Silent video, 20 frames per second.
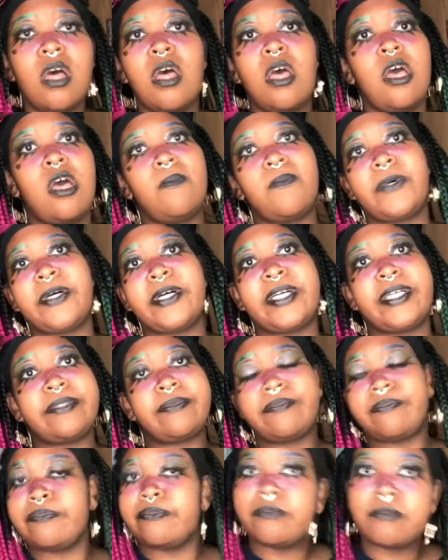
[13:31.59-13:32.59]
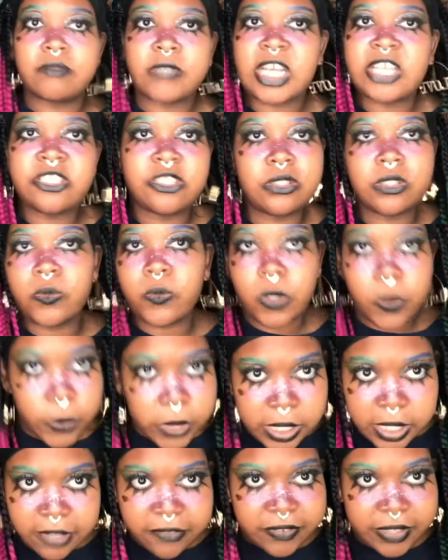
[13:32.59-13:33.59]
But that's just the world we
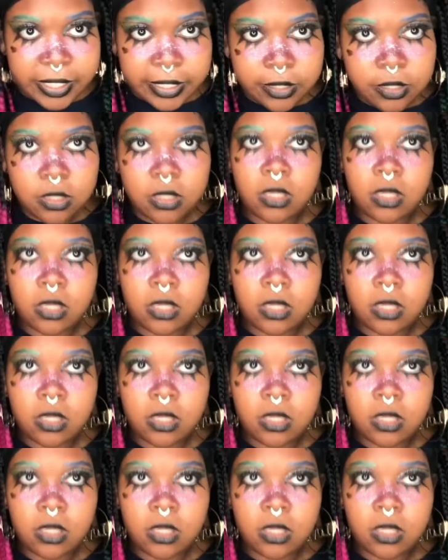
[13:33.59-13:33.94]
live in.